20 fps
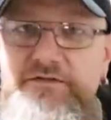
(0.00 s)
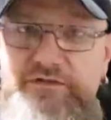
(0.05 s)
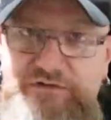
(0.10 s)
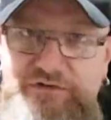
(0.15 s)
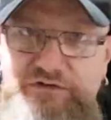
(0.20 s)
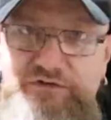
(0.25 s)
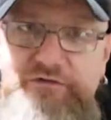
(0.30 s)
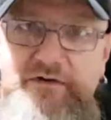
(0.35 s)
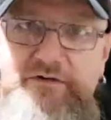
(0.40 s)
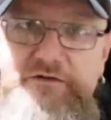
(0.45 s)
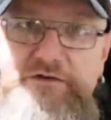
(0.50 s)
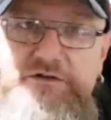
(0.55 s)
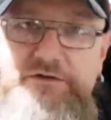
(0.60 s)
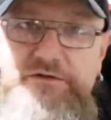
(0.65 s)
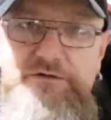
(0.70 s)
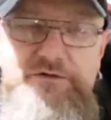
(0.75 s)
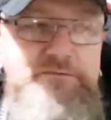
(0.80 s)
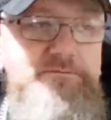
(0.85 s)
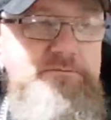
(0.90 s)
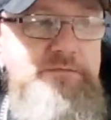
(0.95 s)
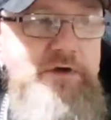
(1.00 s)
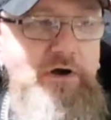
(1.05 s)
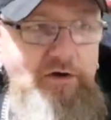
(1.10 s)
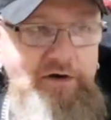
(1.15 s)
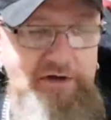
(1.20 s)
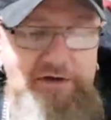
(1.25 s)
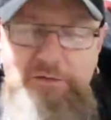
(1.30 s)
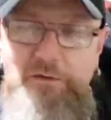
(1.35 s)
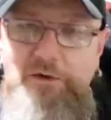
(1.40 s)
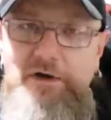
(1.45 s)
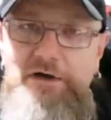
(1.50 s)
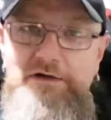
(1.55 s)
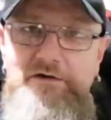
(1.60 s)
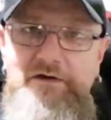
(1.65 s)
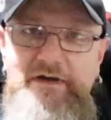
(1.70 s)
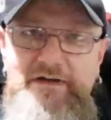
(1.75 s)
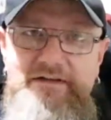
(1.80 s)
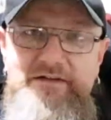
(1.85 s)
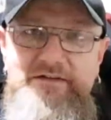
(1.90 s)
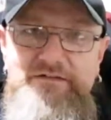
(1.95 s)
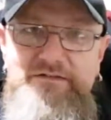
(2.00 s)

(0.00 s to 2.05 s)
This is very good. I quite like